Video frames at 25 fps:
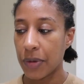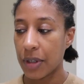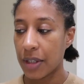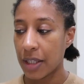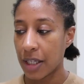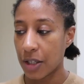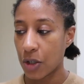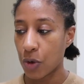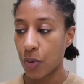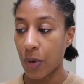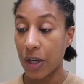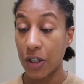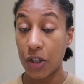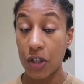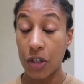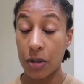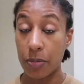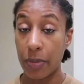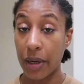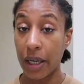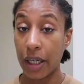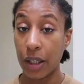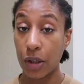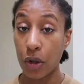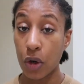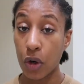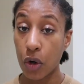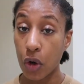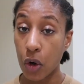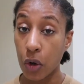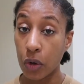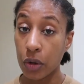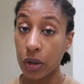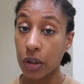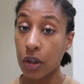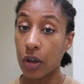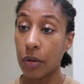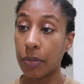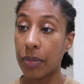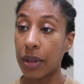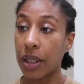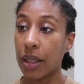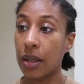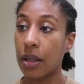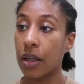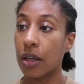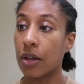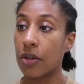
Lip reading: That's why she's buying her own copy.